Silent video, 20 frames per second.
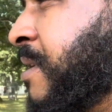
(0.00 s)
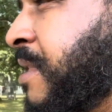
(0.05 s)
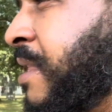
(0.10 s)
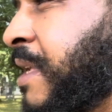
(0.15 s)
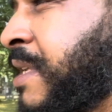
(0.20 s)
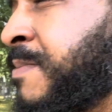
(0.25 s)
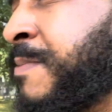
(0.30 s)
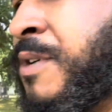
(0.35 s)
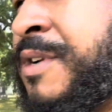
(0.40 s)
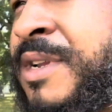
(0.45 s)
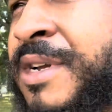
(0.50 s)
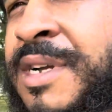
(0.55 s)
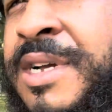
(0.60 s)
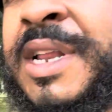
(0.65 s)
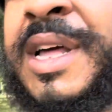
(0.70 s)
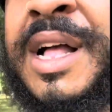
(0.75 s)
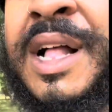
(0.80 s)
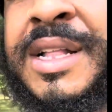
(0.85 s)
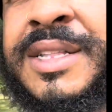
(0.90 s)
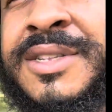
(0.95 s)
The spirit they
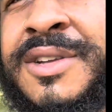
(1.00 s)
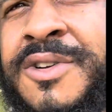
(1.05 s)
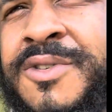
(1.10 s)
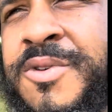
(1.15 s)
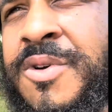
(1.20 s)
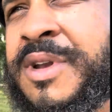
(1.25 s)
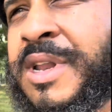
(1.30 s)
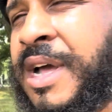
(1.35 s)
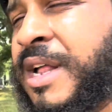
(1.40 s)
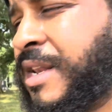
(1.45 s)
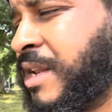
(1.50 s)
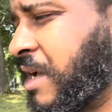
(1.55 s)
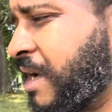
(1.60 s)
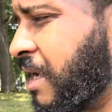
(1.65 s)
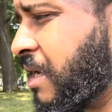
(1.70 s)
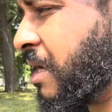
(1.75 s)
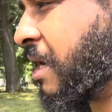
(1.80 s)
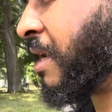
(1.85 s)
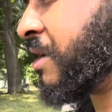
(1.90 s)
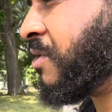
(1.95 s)
could turn around
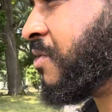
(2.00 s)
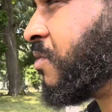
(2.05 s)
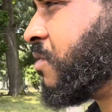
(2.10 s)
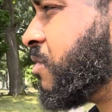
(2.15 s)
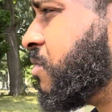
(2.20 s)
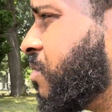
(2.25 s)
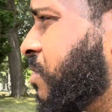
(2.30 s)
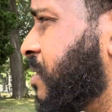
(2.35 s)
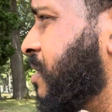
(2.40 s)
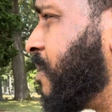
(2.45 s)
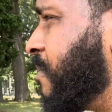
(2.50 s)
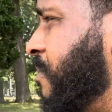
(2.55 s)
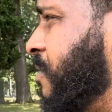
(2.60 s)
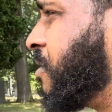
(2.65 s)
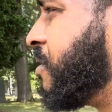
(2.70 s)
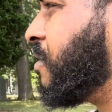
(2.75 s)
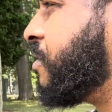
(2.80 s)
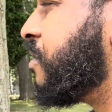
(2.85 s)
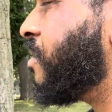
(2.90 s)
and do you something no.